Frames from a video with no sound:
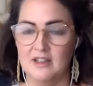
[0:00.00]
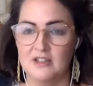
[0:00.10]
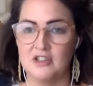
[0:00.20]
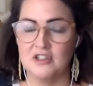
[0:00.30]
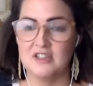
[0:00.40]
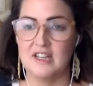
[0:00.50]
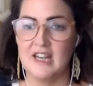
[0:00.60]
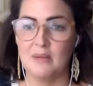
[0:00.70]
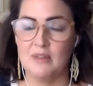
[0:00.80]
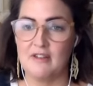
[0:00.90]
to just
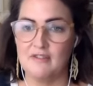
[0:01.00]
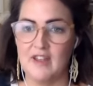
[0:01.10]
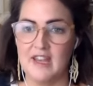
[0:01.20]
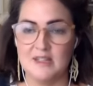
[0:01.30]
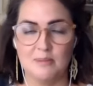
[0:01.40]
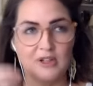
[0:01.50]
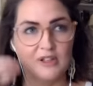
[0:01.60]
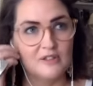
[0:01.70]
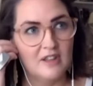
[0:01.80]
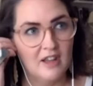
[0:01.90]
connect with that phase
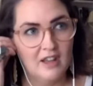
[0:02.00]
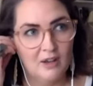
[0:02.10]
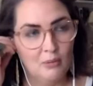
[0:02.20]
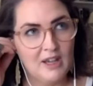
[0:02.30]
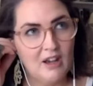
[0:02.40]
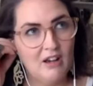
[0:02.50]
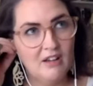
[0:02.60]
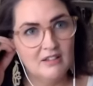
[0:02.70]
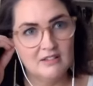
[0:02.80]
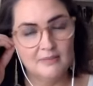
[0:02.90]
because we
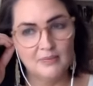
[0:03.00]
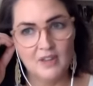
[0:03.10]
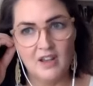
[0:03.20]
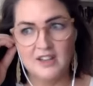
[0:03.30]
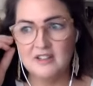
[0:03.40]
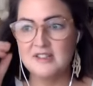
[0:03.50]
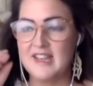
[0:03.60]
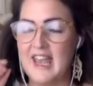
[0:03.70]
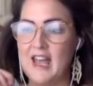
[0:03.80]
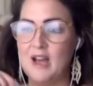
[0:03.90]
can't, I don't
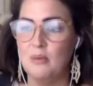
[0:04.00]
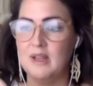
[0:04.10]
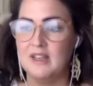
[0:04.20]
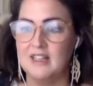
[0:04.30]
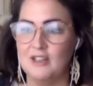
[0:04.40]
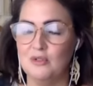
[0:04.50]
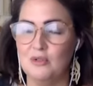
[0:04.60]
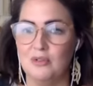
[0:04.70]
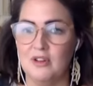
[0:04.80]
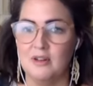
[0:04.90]
see how we can
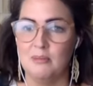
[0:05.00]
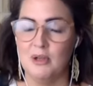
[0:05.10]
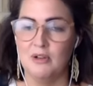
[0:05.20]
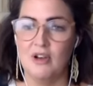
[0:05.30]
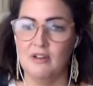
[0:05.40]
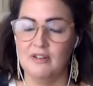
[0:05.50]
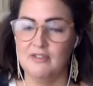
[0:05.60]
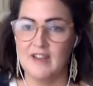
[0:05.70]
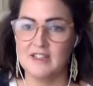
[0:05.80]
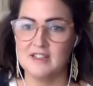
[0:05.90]
ignore that the moon can't
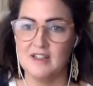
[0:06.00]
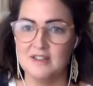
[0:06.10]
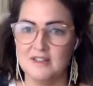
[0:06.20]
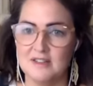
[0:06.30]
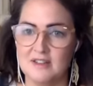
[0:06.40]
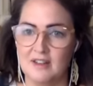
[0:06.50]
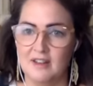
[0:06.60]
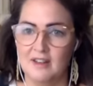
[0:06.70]
affect us.